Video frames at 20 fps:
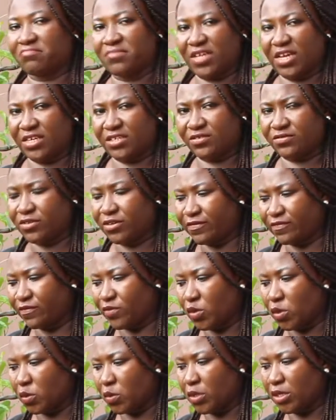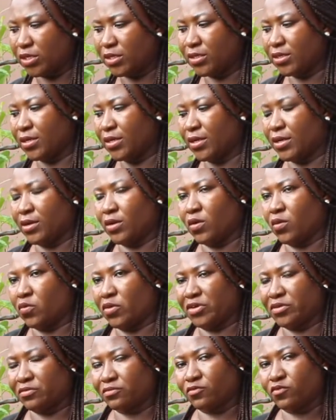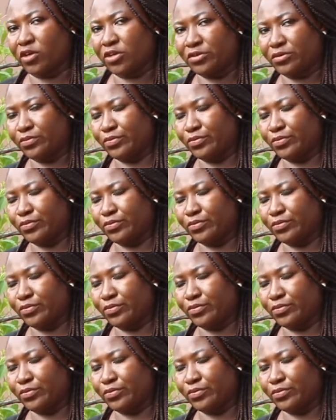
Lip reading: and straightforward. When you're